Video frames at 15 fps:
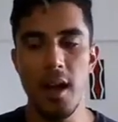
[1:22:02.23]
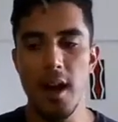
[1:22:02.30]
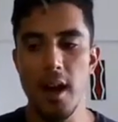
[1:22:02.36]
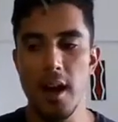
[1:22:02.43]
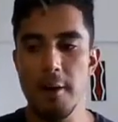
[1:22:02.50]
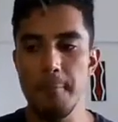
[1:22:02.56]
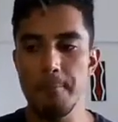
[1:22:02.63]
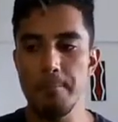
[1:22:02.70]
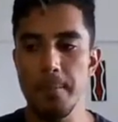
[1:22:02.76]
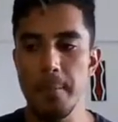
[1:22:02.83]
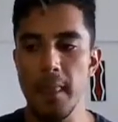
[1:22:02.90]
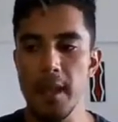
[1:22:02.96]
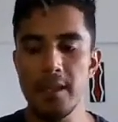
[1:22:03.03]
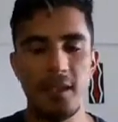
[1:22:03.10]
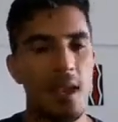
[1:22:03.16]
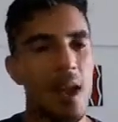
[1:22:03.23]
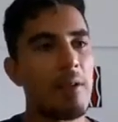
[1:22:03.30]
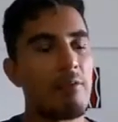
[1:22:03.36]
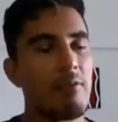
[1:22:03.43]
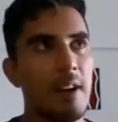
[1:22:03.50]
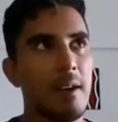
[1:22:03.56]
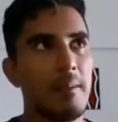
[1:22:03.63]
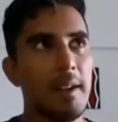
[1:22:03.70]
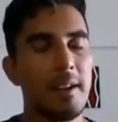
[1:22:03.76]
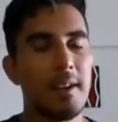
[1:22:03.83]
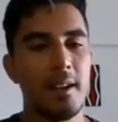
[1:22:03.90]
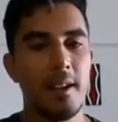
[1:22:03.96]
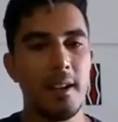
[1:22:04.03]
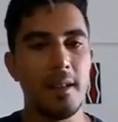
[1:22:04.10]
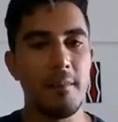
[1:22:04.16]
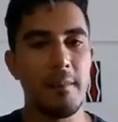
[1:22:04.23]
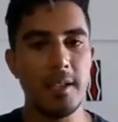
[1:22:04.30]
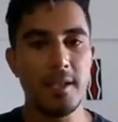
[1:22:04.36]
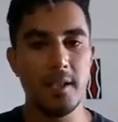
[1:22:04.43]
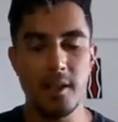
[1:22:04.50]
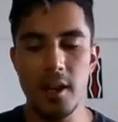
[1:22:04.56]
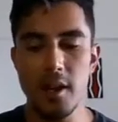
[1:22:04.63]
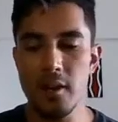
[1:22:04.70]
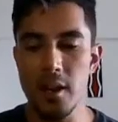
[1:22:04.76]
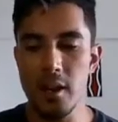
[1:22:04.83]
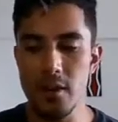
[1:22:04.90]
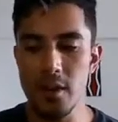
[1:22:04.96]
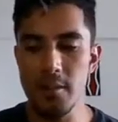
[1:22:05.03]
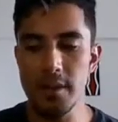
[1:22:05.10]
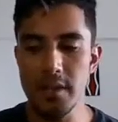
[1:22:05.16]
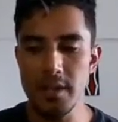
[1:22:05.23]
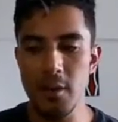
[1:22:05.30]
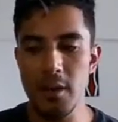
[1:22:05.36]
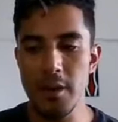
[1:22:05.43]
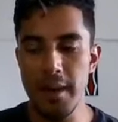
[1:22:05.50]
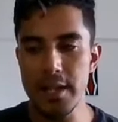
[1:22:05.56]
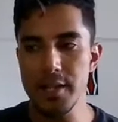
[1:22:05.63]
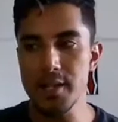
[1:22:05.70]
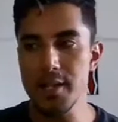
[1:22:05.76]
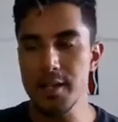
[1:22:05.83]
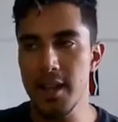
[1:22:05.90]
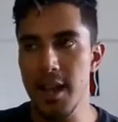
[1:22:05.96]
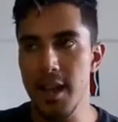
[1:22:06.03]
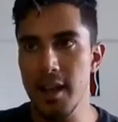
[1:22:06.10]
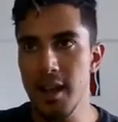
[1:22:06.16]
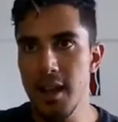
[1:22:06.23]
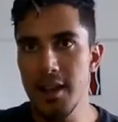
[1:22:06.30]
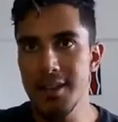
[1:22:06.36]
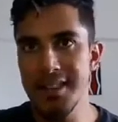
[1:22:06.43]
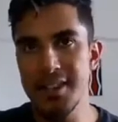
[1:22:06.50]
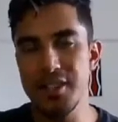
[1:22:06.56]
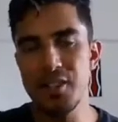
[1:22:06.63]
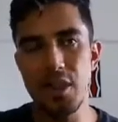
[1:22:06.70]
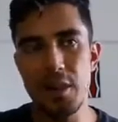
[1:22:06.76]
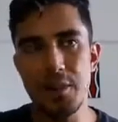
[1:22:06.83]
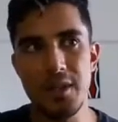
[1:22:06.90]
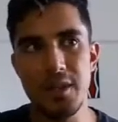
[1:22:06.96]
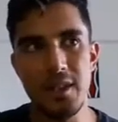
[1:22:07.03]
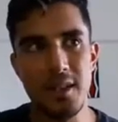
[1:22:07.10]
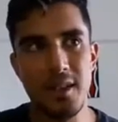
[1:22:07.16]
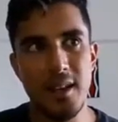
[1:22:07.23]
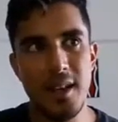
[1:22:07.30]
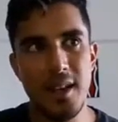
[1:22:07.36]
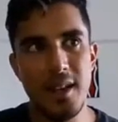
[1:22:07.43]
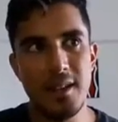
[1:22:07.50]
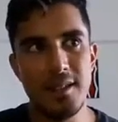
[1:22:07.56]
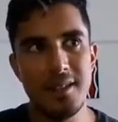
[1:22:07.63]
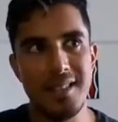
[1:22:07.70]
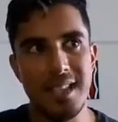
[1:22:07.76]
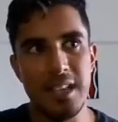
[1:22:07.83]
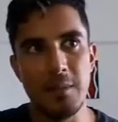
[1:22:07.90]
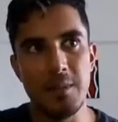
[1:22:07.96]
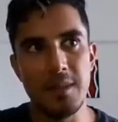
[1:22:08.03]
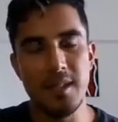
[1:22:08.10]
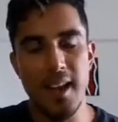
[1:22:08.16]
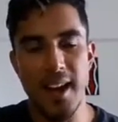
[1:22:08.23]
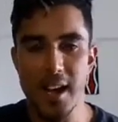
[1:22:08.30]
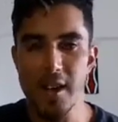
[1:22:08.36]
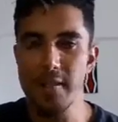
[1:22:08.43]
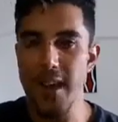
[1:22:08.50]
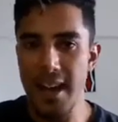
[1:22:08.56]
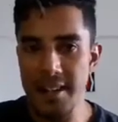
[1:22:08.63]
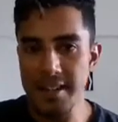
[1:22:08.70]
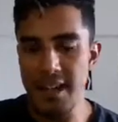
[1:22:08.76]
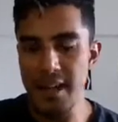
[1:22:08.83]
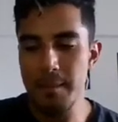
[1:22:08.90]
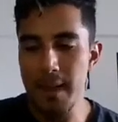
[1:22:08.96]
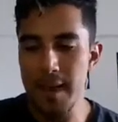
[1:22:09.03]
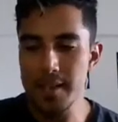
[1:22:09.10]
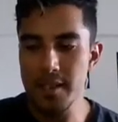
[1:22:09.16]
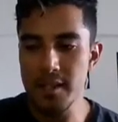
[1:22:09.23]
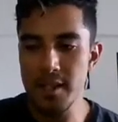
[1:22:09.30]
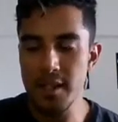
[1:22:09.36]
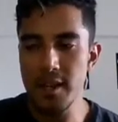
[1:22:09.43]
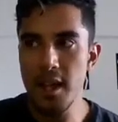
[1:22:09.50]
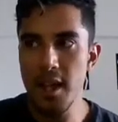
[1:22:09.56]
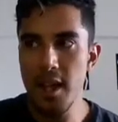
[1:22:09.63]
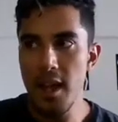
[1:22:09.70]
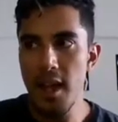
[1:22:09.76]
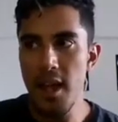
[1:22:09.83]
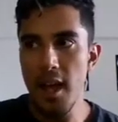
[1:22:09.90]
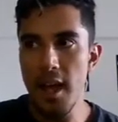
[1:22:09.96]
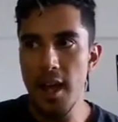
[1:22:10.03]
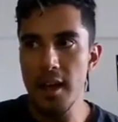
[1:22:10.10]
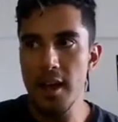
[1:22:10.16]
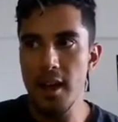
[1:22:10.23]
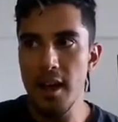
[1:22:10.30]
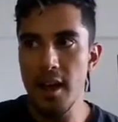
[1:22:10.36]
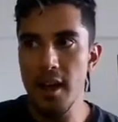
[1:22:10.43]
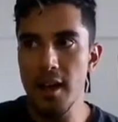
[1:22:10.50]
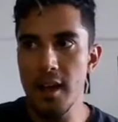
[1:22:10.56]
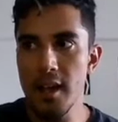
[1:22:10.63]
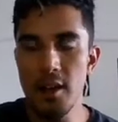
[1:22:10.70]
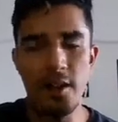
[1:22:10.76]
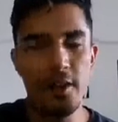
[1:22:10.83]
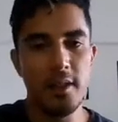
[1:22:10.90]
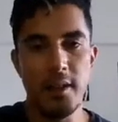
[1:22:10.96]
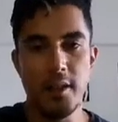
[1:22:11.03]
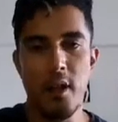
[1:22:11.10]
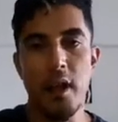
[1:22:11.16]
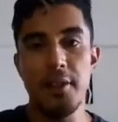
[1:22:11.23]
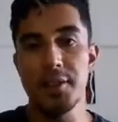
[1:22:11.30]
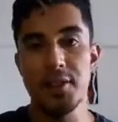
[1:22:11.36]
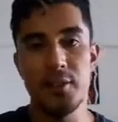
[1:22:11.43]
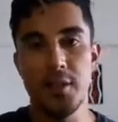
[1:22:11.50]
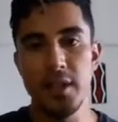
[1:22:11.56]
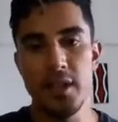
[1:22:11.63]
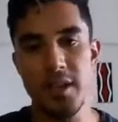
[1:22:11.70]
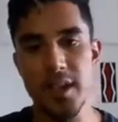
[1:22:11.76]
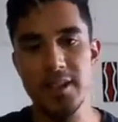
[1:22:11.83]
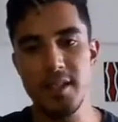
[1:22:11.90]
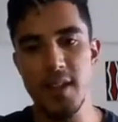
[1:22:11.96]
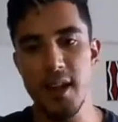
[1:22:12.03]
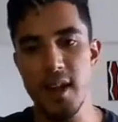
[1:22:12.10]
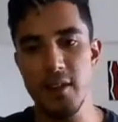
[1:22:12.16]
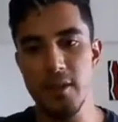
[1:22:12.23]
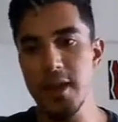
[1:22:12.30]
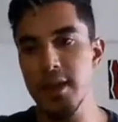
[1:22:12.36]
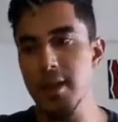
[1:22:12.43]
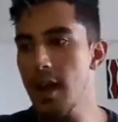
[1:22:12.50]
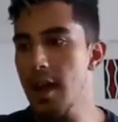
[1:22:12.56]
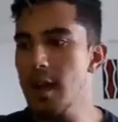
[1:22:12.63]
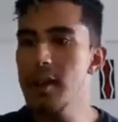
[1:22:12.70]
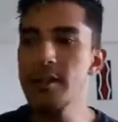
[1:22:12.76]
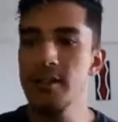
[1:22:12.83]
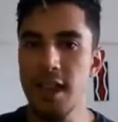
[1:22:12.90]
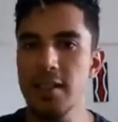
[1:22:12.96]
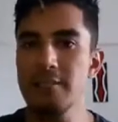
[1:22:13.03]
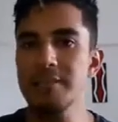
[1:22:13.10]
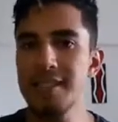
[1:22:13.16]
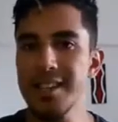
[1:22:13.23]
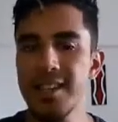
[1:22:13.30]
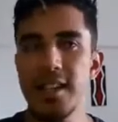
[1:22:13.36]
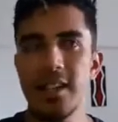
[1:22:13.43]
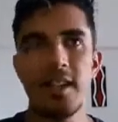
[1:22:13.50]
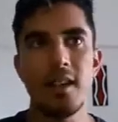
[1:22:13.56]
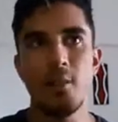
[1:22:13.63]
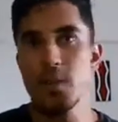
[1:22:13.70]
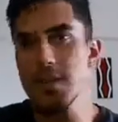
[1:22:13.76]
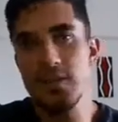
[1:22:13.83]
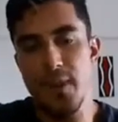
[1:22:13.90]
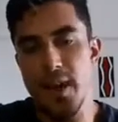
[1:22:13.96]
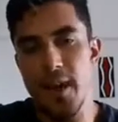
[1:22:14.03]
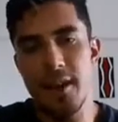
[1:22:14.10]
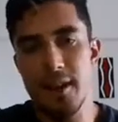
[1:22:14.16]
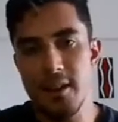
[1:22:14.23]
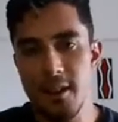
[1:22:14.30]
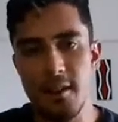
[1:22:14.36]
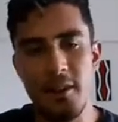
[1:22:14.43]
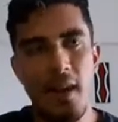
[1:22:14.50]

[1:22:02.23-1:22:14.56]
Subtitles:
So I recommended it in the Masculine Underground group, and someone mentioned that the description seems kind of anti-masculine. And the author's a really nice guy, great guy, left-leaning, which is fine.